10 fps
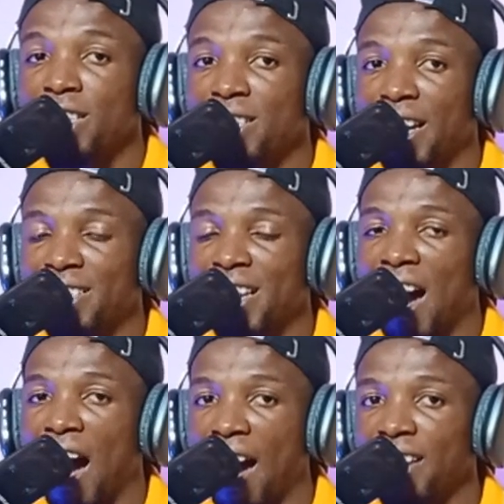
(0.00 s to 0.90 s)
there's
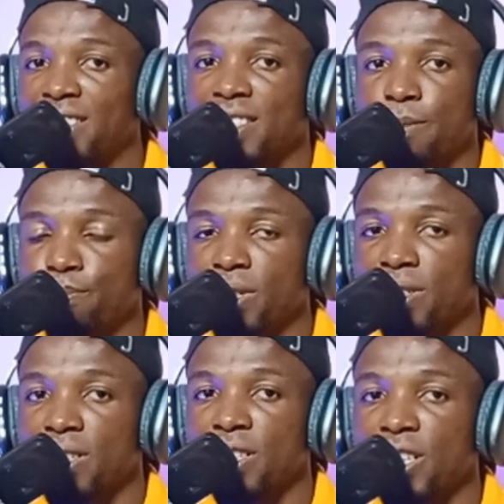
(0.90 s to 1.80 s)
a high
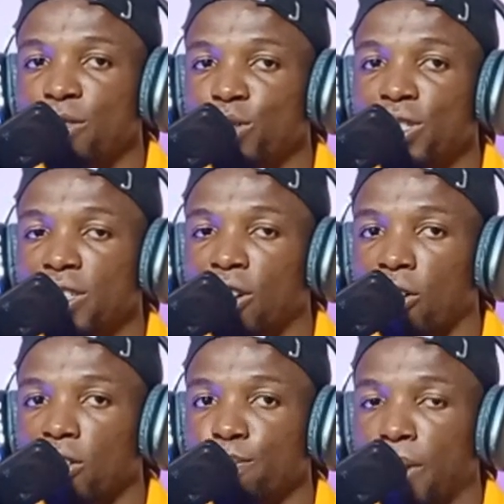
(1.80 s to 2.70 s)
CPC, which is the
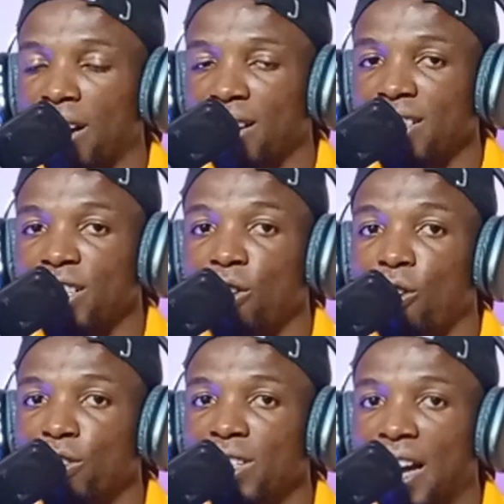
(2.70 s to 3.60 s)
cost per click
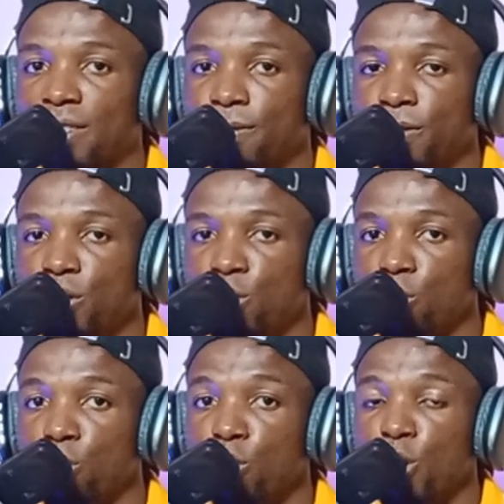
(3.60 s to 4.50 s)
on that
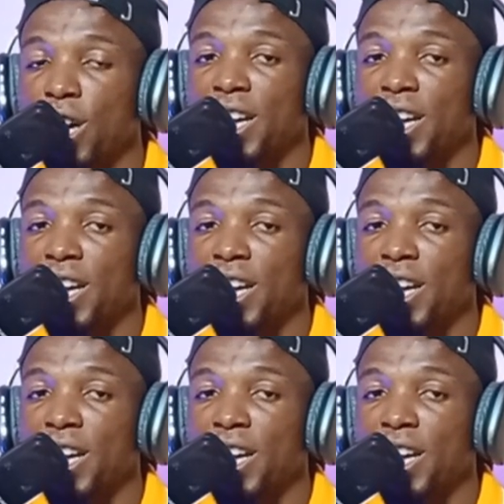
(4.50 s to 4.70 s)
video,